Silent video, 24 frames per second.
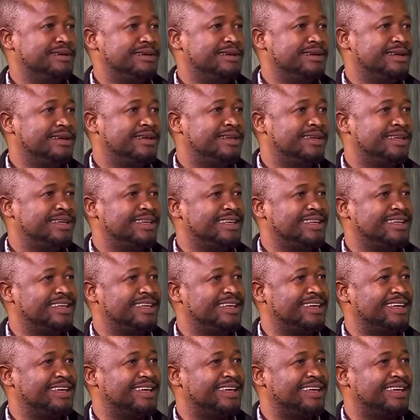
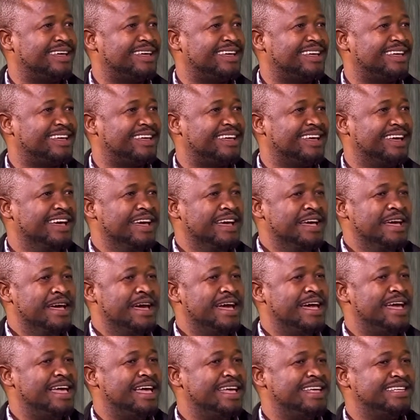
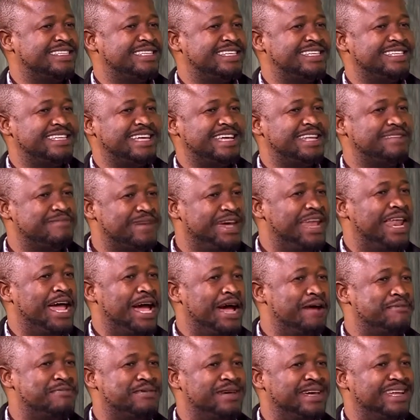She said, "Man
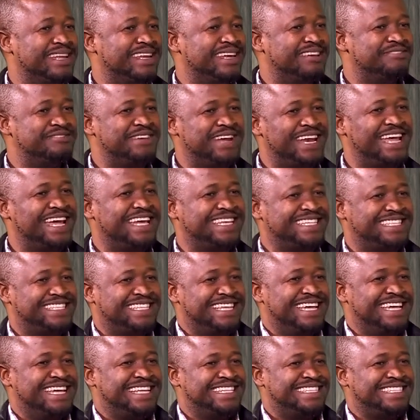up," and I realized
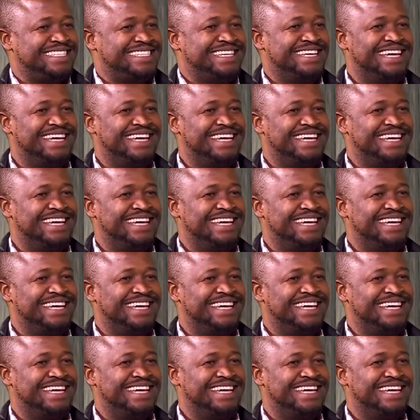that